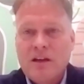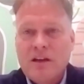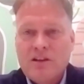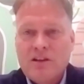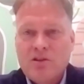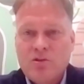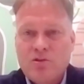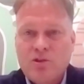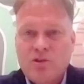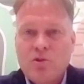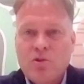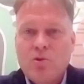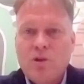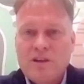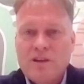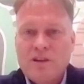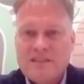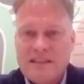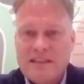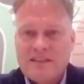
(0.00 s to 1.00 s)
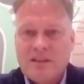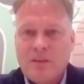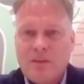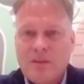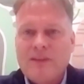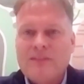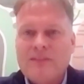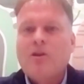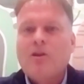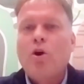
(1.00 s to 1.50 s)
You do a
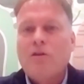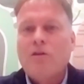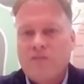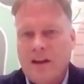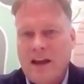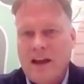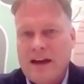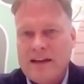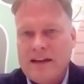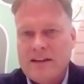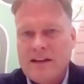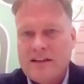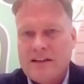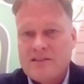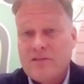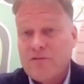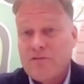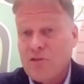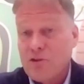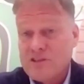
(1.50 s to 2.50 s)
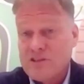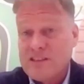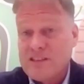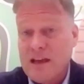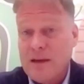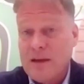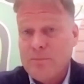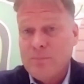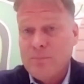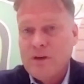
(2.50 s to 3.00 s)
settlement offline as the first
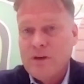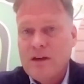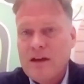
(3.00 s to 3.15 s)
step,